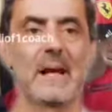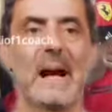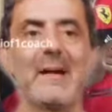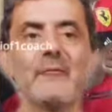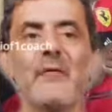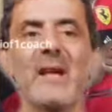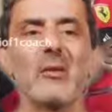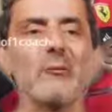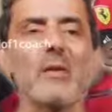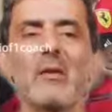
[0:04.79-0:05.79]
I'm
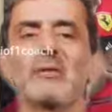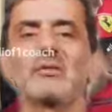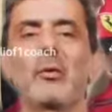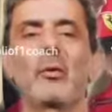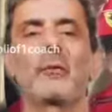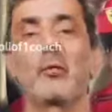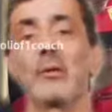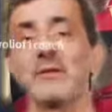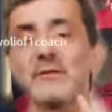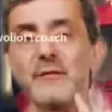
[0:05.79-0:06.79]
very, very sorry for
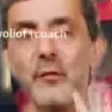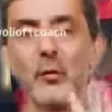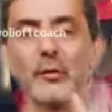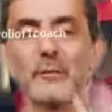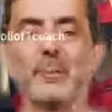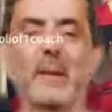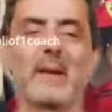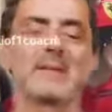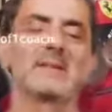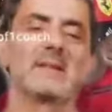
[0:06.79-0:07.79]
his fourth
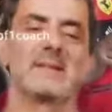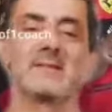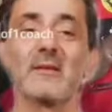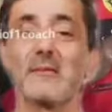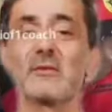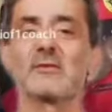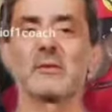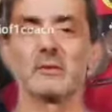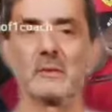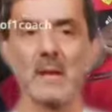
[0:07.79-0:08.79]
place in
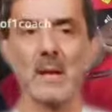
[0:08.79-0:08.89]
Silverstone,